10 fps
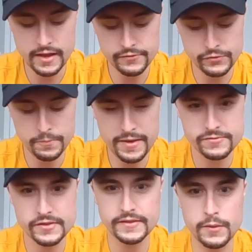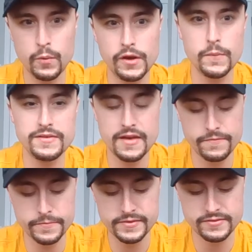So basically, what can we take
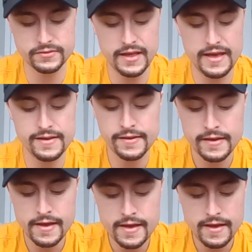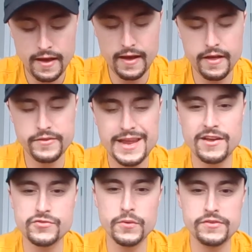from this slide? The
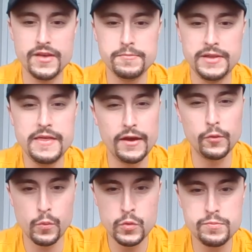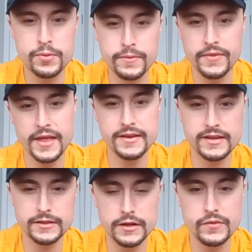National Assembly, that group that
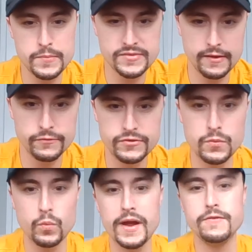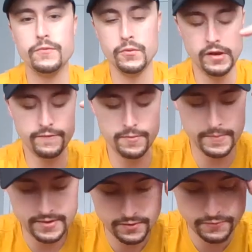declared themselves the rightful
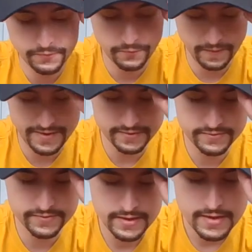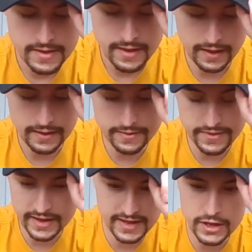government of France,
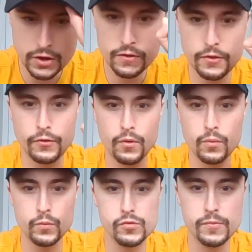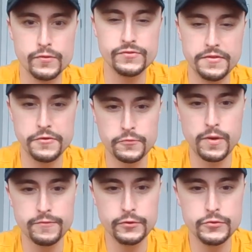they hear that there are rumors that this
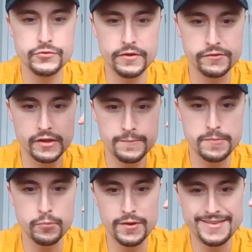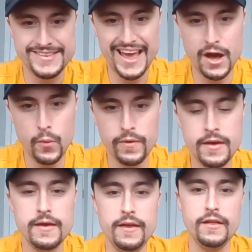revolution is going to be put down,
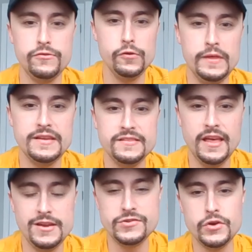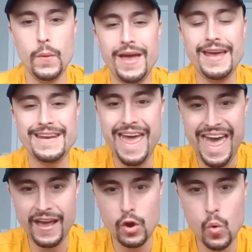and so they decide to go ahead and
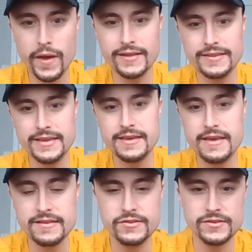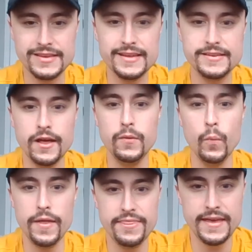act quickly and to get
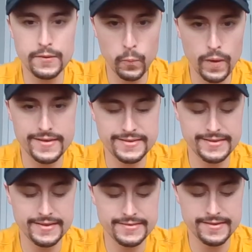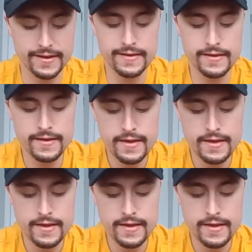done what they want to get done.